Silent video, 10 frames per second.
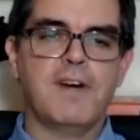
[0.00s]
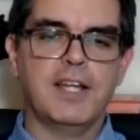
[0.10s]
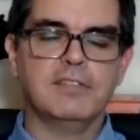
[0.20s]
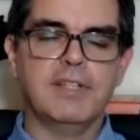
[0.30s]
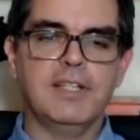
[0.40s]

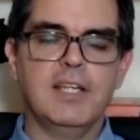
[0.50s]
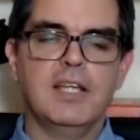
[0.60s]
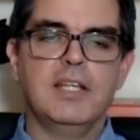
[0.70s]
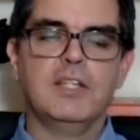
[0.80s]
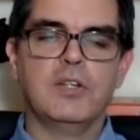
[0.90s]

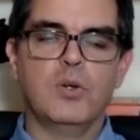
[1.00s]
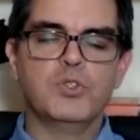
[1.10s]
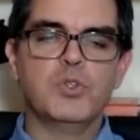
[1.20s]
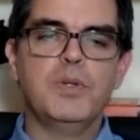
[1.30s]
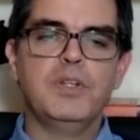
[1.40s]
Finally, you can
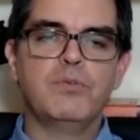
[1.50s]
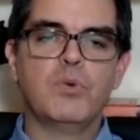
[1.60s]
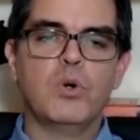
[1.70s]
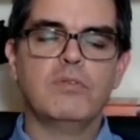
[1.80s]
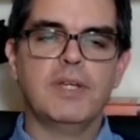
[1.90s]
also
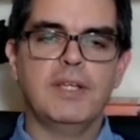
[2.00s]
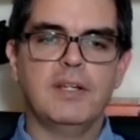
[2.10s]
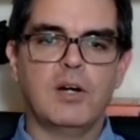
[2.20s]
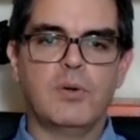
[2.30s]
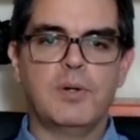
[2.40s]
enroll
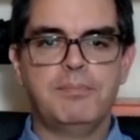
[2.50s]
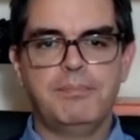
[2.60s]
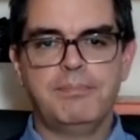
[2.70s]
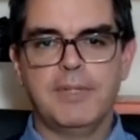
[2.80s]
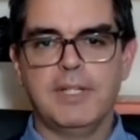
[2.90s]
in
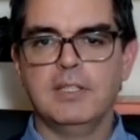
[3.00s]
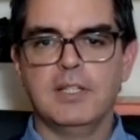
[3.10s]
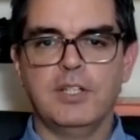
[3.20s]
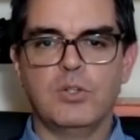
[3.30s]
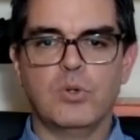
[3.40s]
our
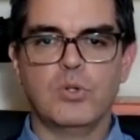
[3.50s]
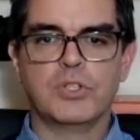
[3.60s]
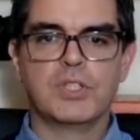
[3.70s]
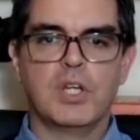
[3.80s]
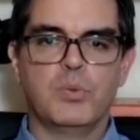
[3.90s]
e-learning
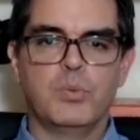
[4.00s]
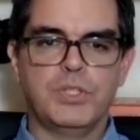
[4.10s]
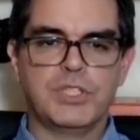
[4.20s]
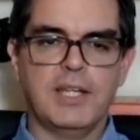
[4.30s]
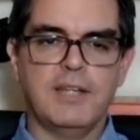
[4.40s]
course,
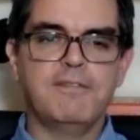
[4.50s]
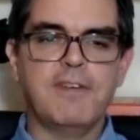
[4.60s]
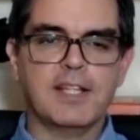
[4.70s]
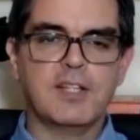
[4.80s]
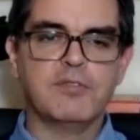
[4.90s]
which can
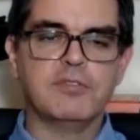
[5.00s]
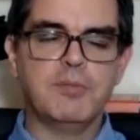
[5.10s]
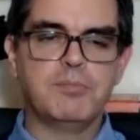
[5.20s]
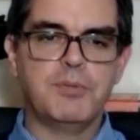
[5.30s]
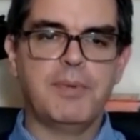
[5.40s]

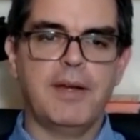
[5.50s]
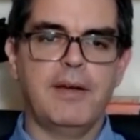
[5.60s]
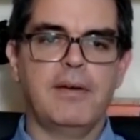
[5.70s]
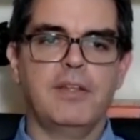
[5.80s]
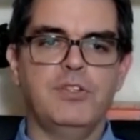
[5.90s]
effectively
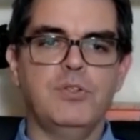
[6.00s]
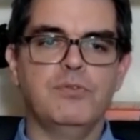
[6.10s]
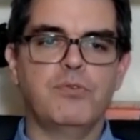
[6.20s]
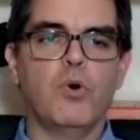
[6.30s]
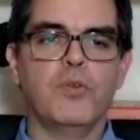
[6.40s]
prepare
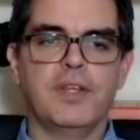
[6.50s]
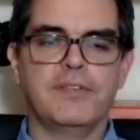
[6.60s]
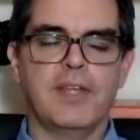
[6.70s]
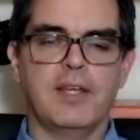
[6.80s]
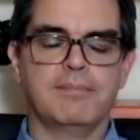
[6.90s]
you for the
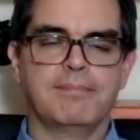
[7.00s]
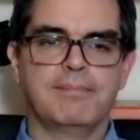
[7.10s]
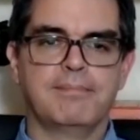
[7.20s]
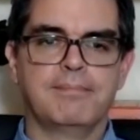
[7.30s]
exam.